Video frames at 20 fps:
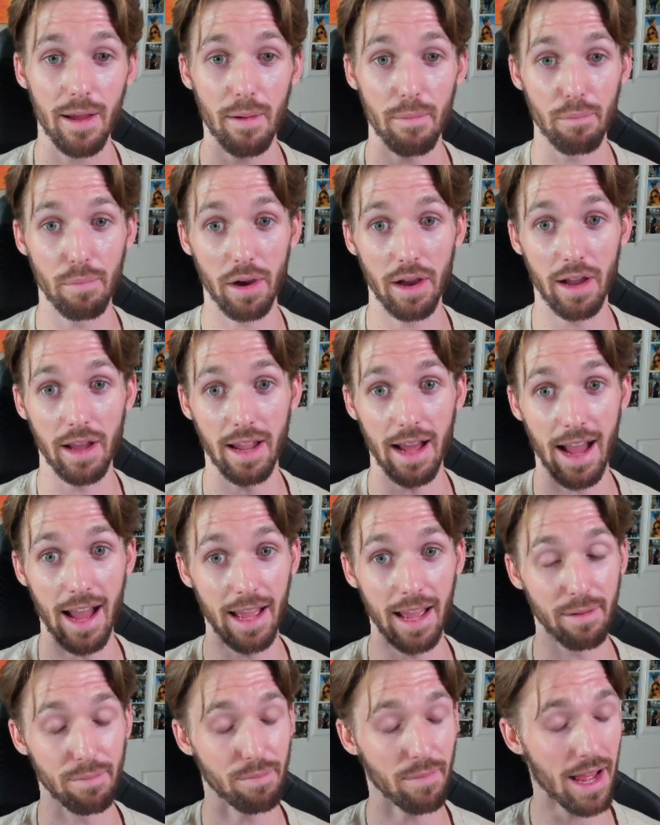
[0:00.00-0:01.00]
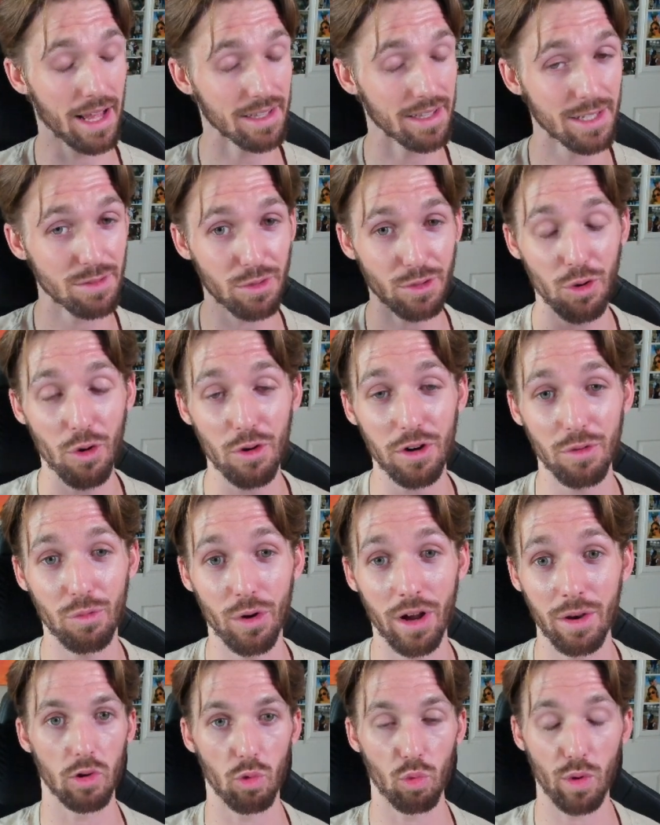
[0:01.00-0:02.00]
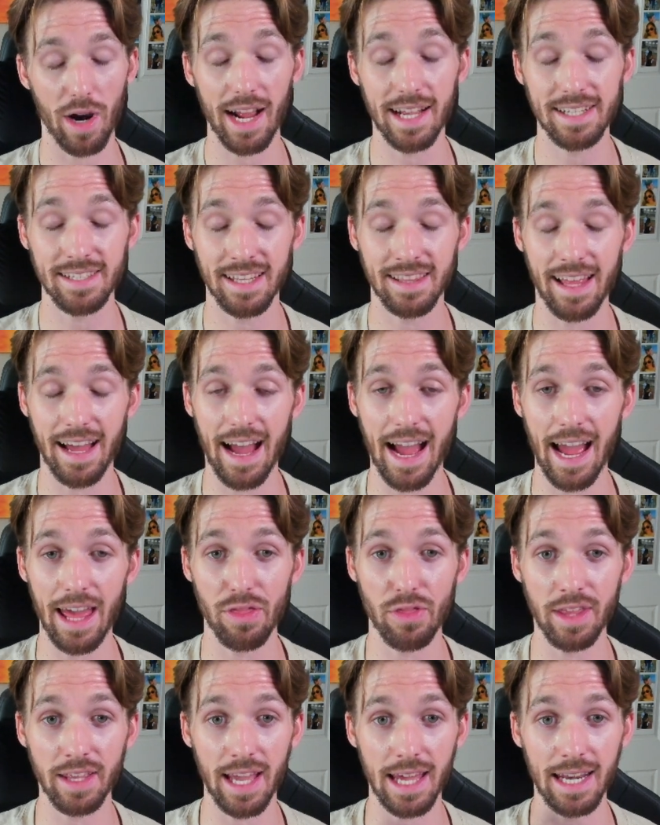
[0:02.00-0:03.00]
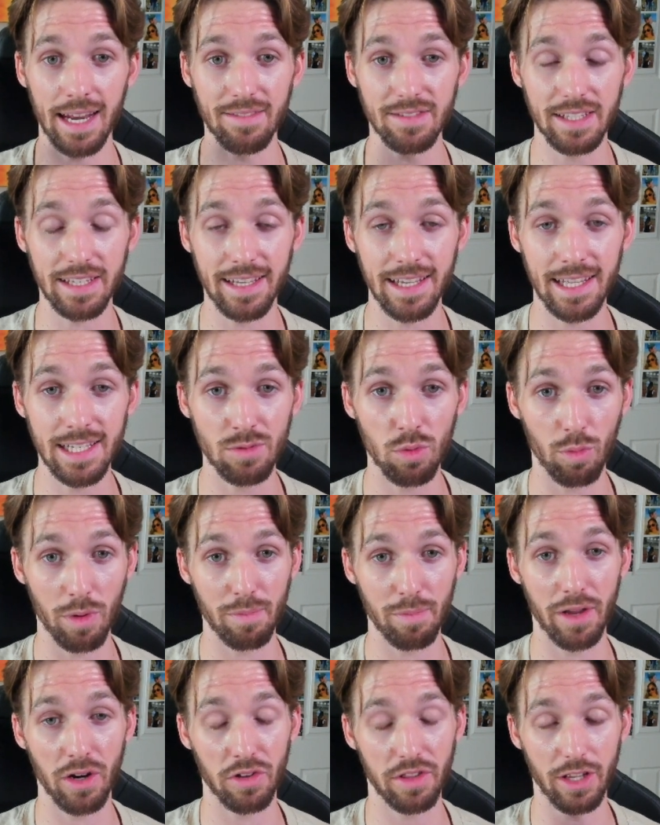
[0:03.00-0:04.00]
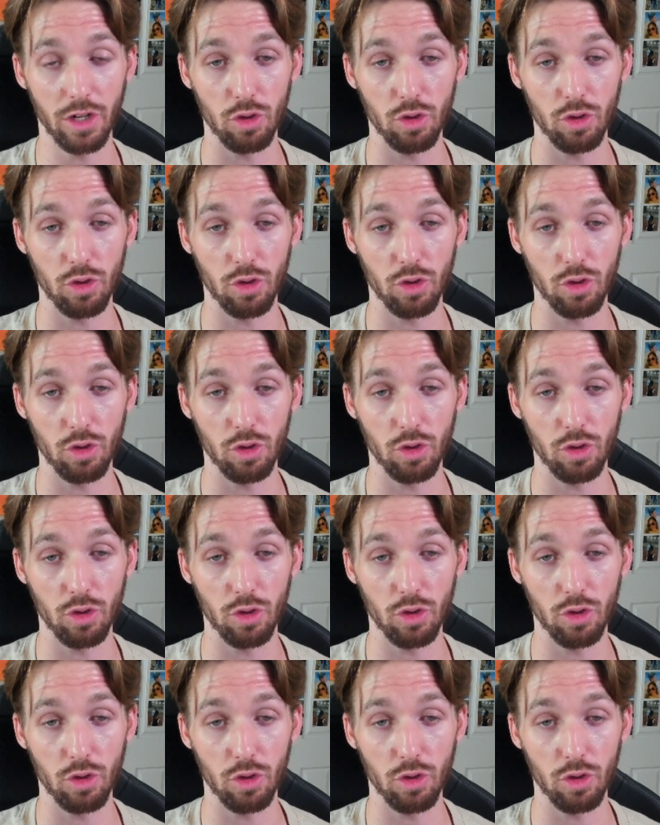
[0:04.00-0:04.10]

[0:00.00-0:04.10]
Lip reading: But I at least recorded one where I said that I think NFTs will be bigger than